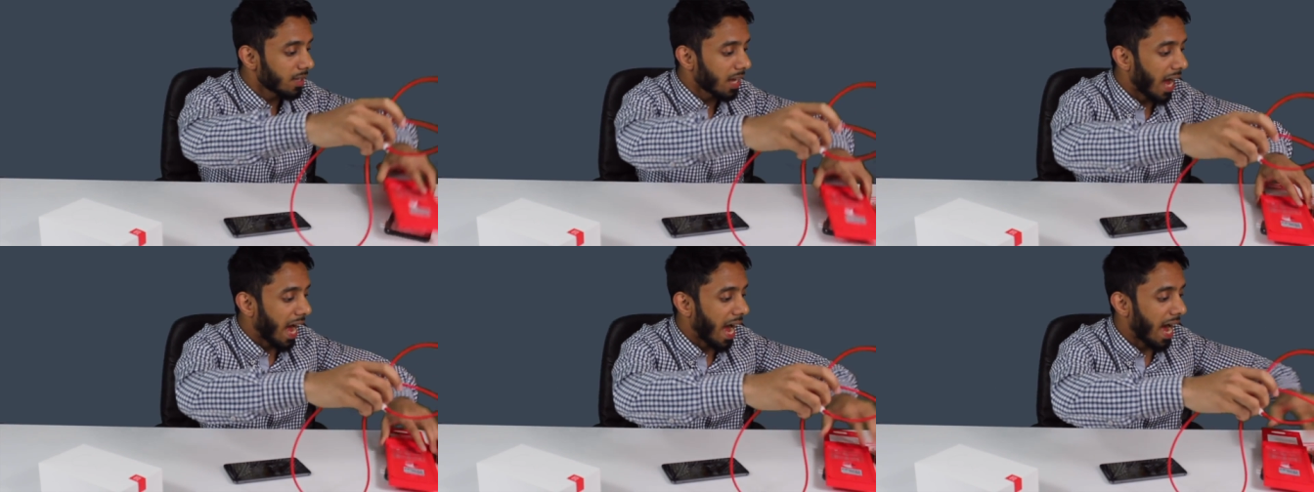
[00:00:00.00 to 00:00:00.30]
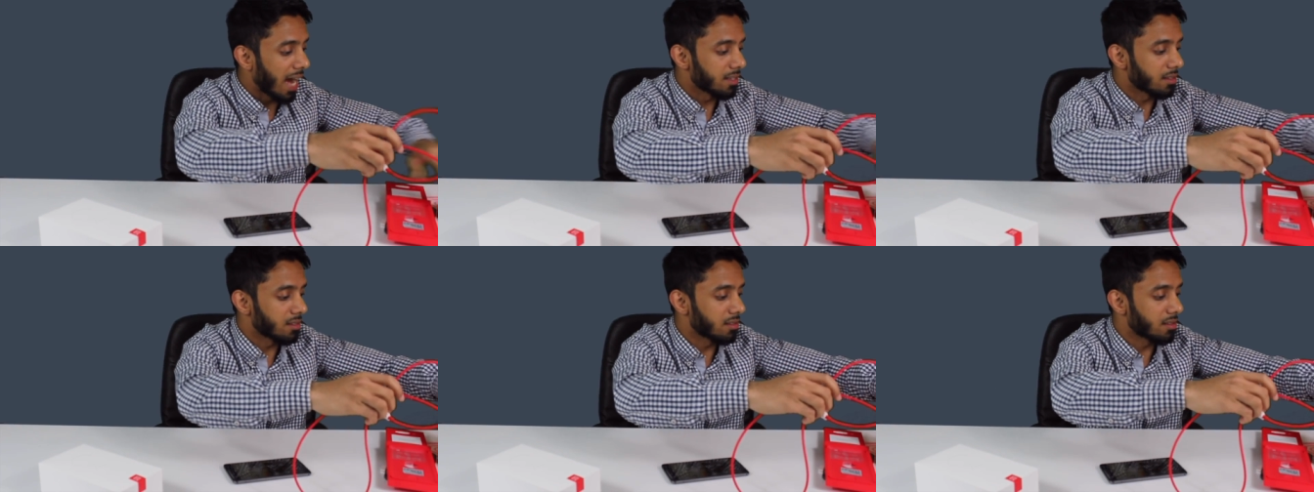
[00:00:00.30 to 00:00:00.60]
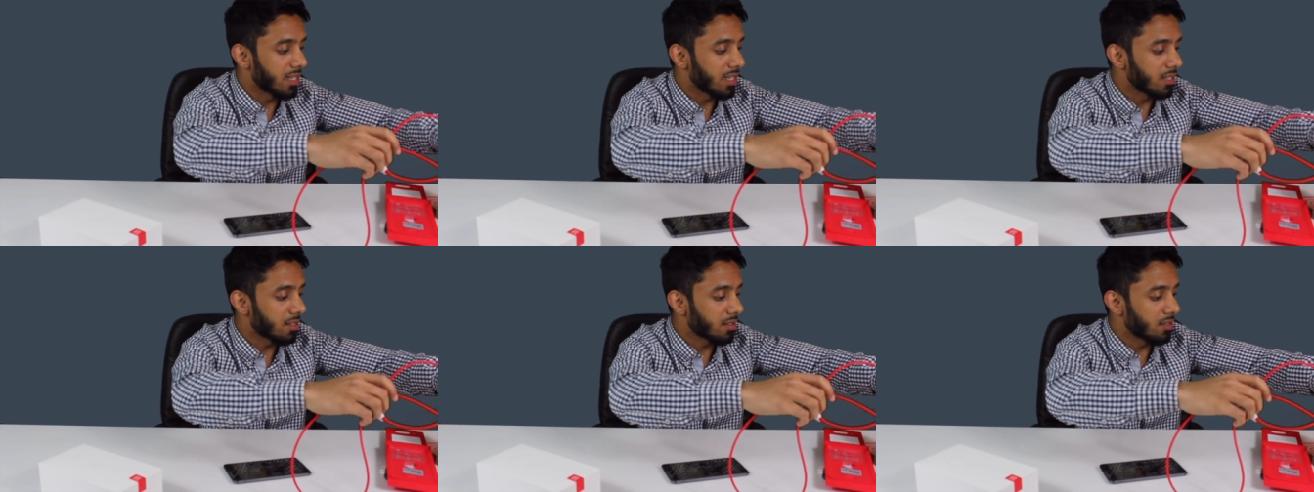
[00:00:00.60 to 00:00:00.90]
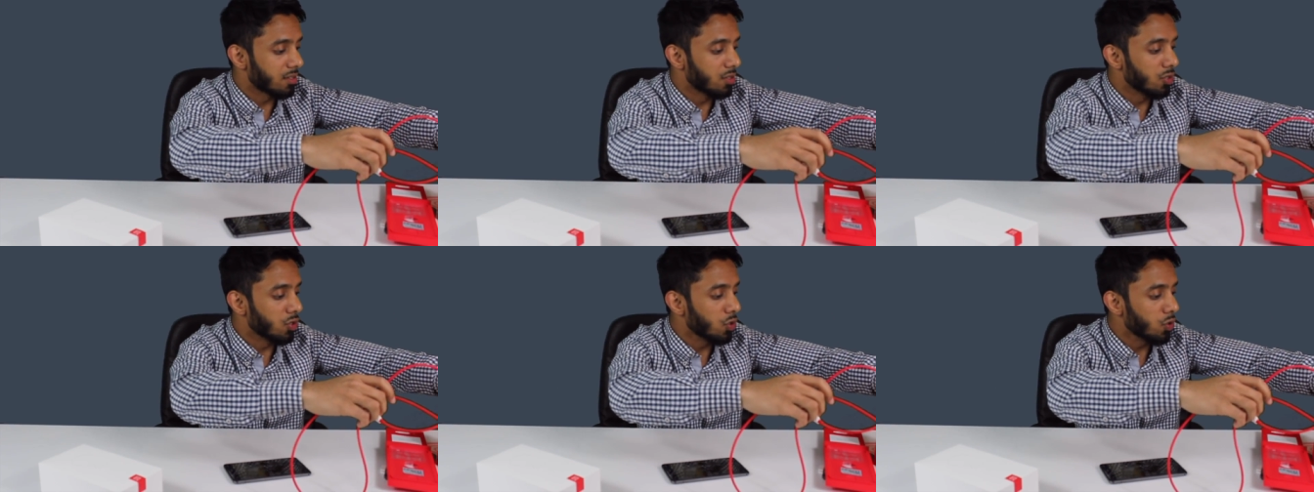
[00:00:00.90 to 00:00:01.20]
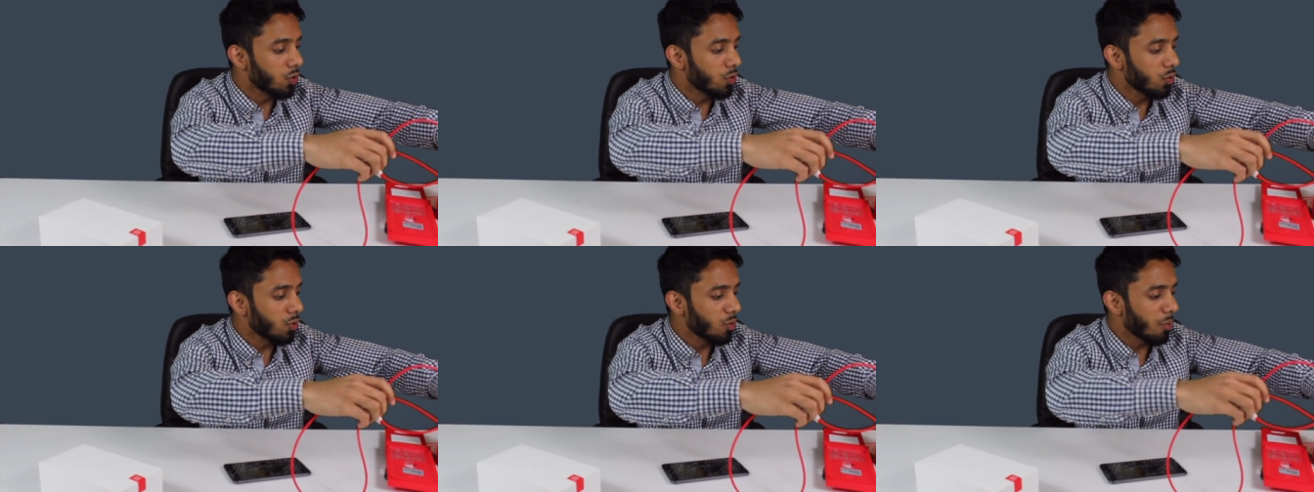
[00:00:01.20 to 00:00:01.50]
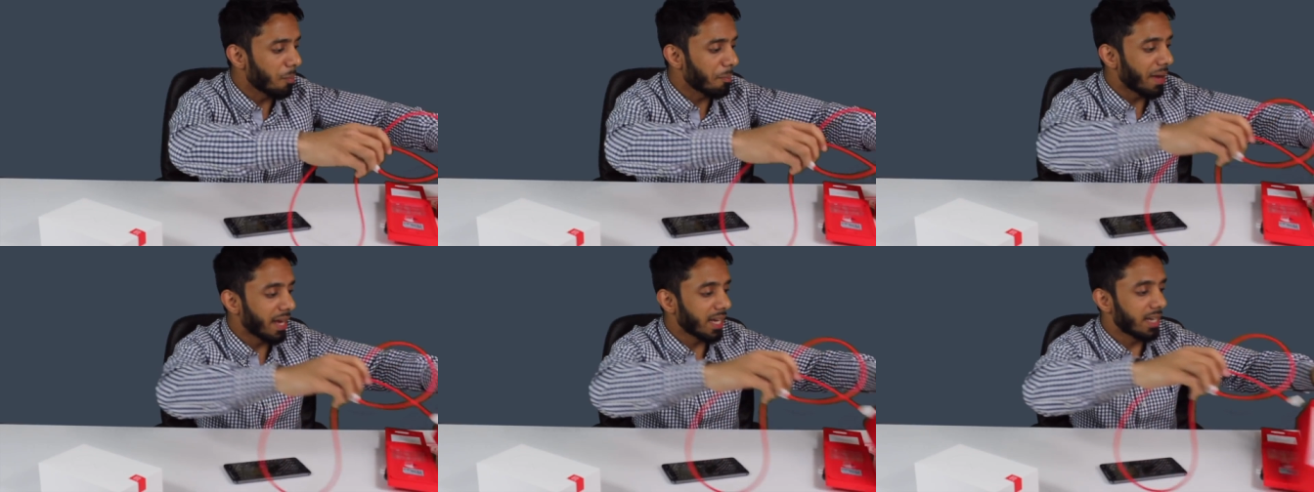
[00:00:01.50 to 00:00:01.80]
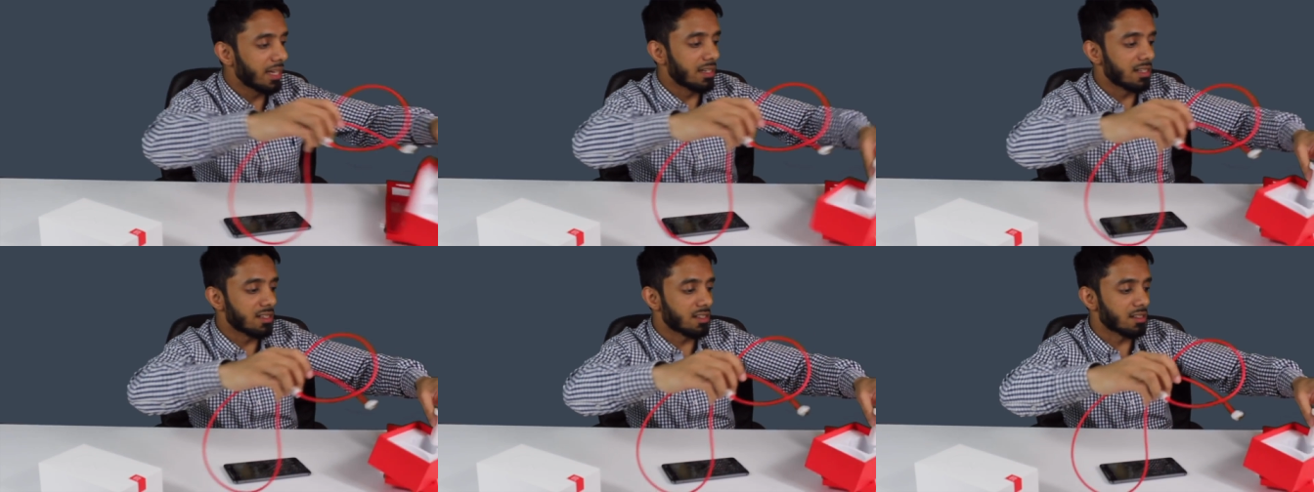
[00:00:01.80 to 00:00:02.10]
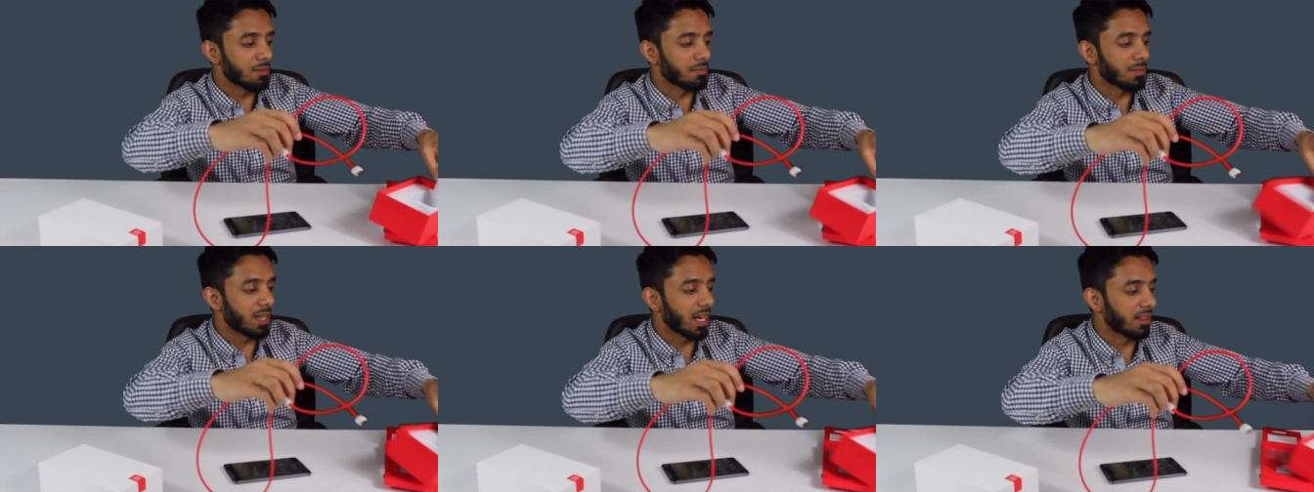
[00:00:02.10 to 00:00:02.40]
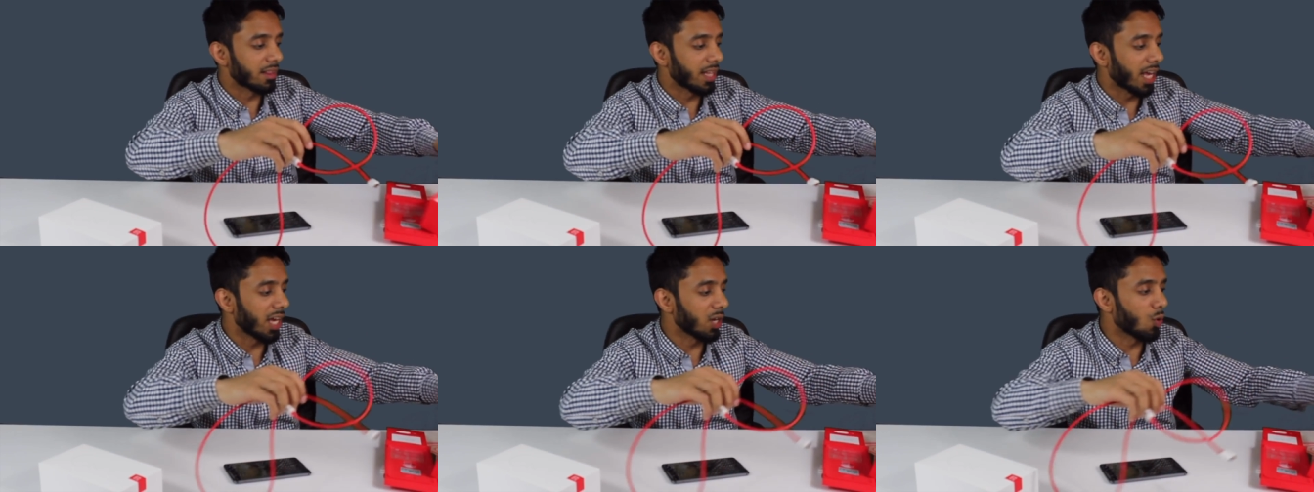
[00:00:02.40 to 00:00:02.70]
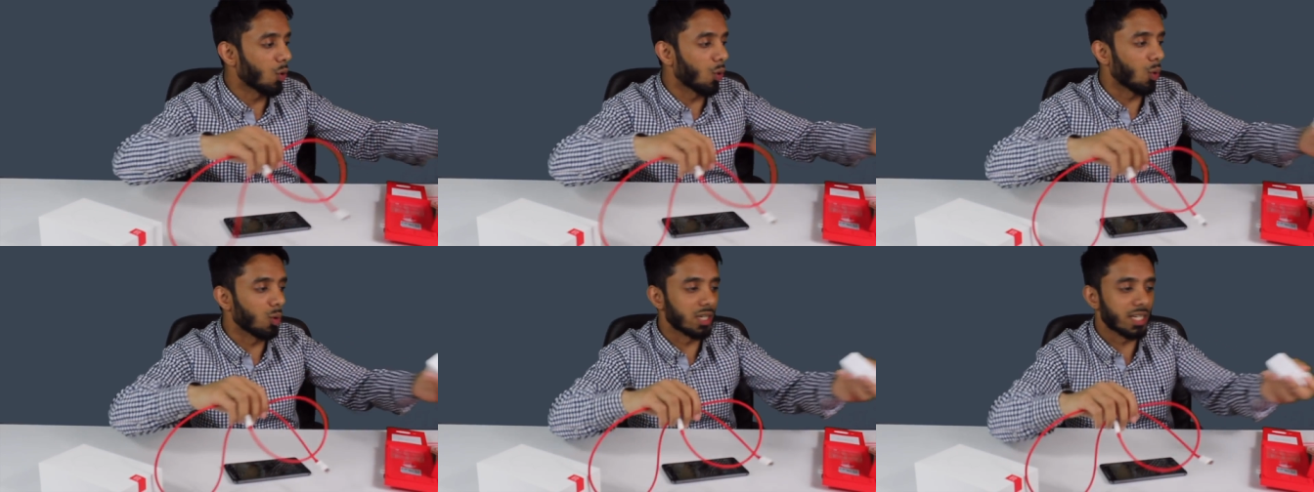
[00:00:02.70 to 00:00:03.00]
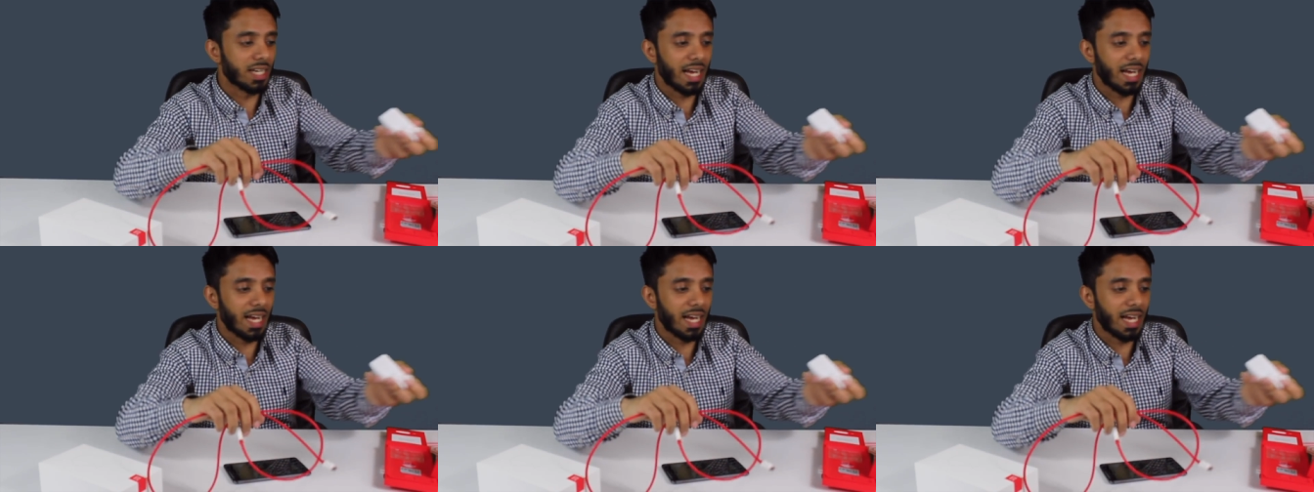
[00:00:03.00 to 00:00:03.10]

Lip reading: has this new mechanism that they call